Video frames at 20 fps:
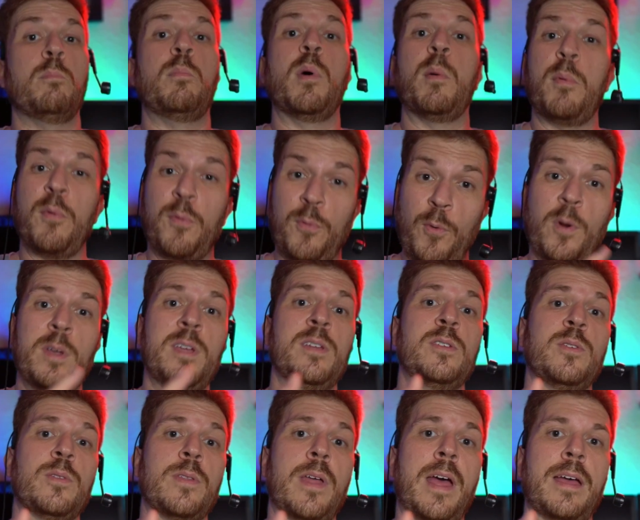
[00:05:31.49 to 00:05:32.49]
But before you
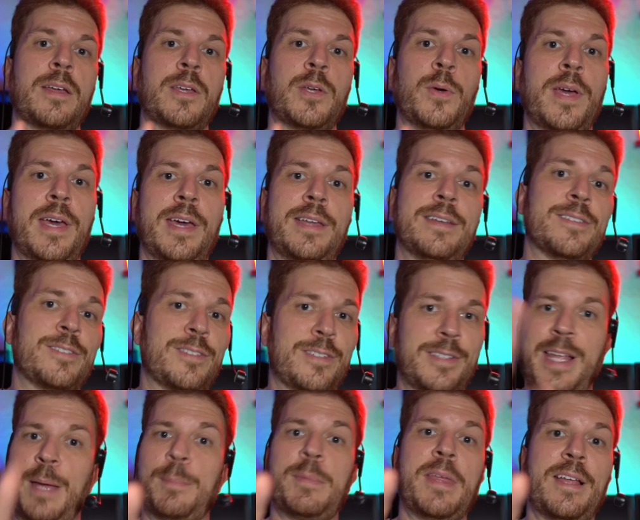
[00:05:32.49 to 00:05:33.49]
do that, go ahead and
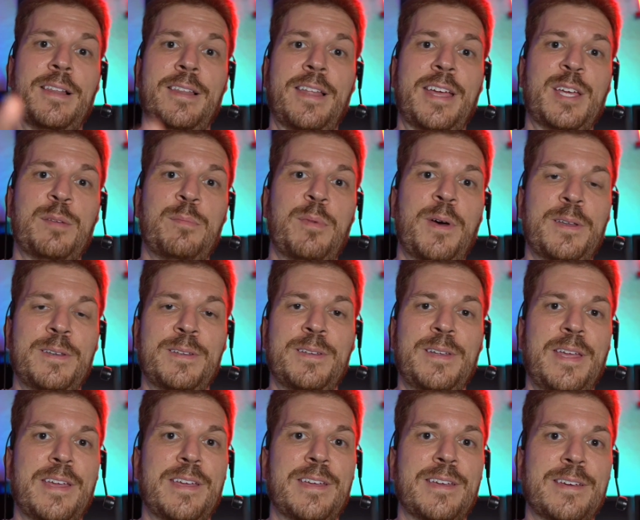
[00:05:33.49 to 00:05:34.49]
slap that like
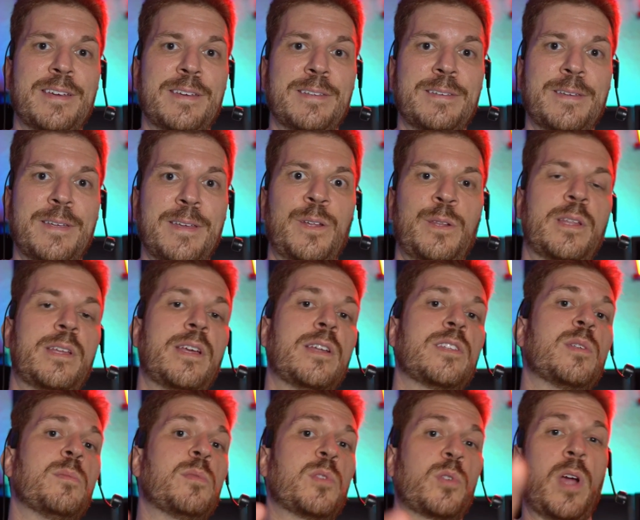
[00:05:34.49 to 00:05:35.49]
button and click on
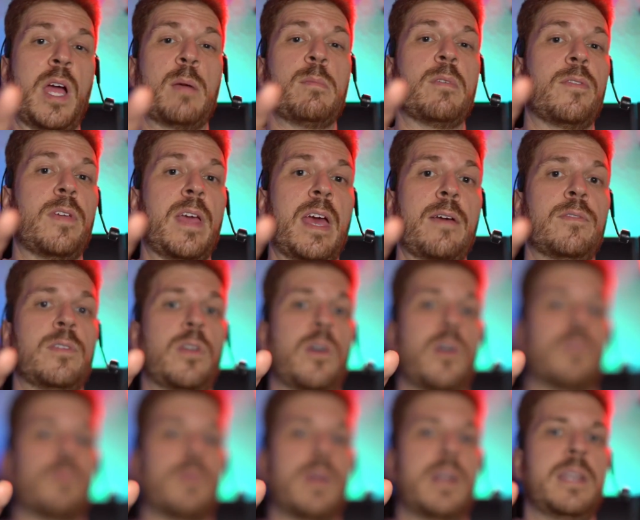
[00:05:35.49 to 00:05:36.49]
subscribe if you haven't
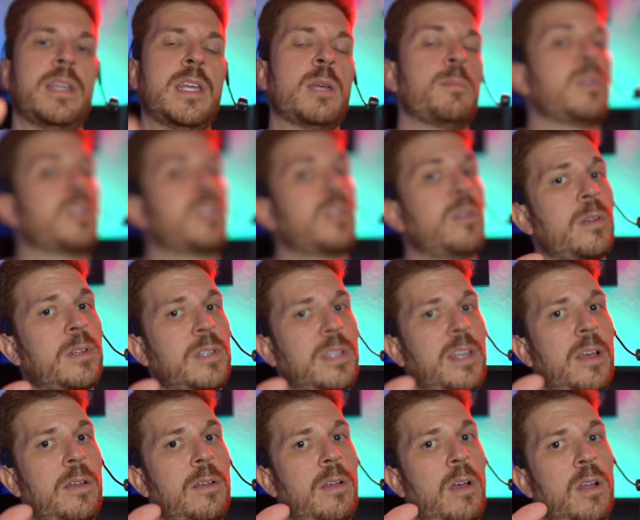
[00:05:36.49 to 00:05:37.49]
already, and be sure to
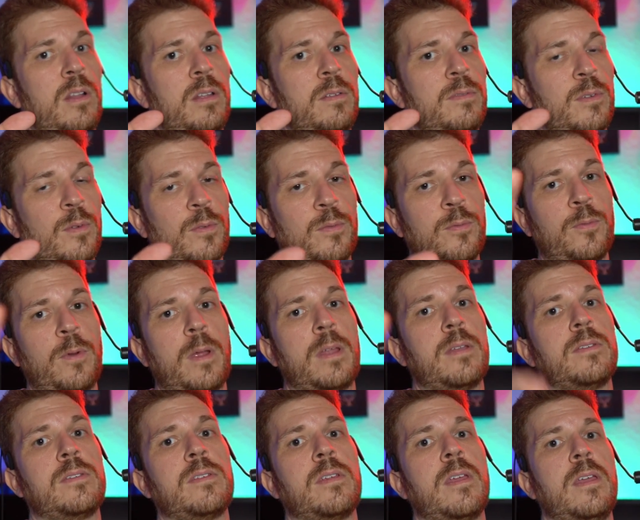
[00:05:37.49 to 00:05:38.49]
tell all of your
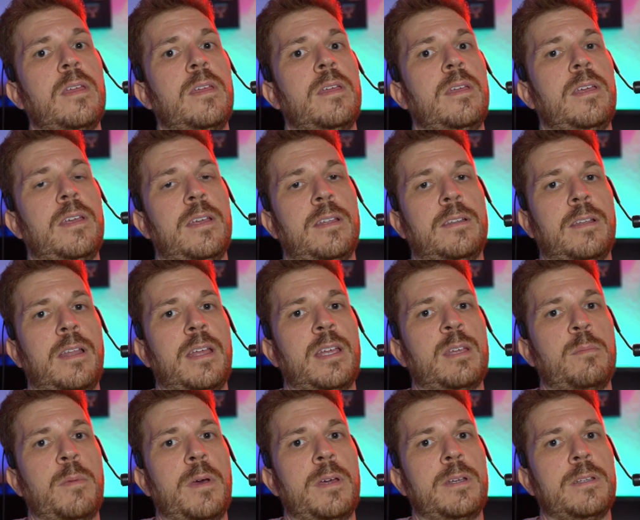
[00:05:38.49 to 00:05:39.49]
friends and
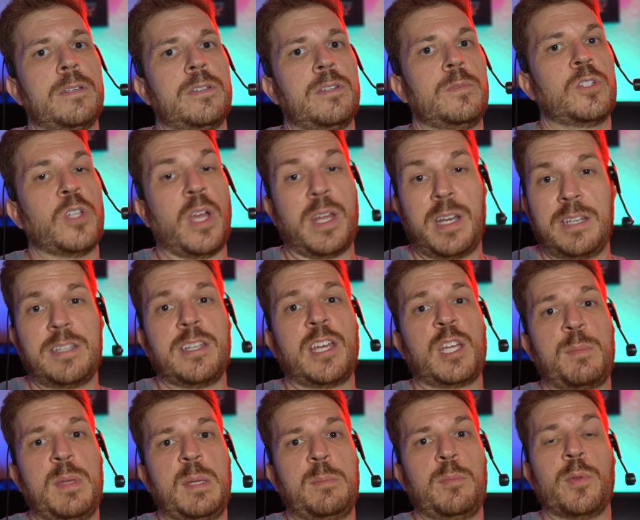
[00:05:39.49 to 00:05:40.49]
like minded shiny
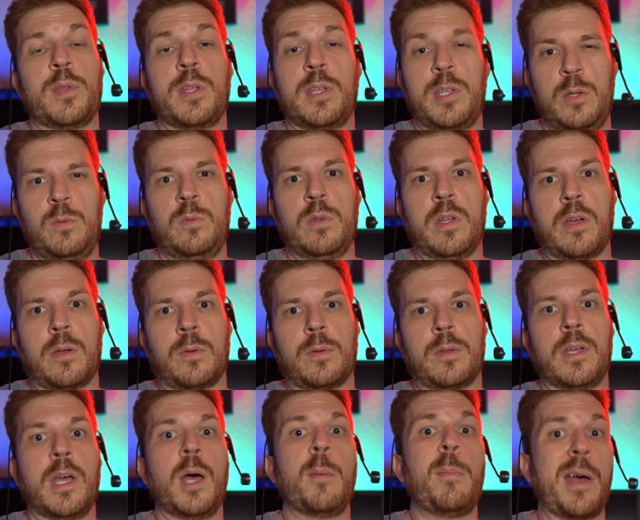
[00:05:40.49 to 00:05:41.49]
tech people that you know
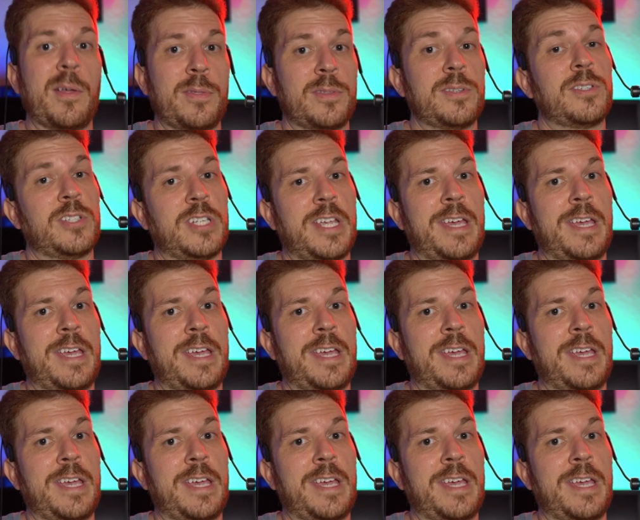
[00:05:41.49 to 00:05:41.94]
about this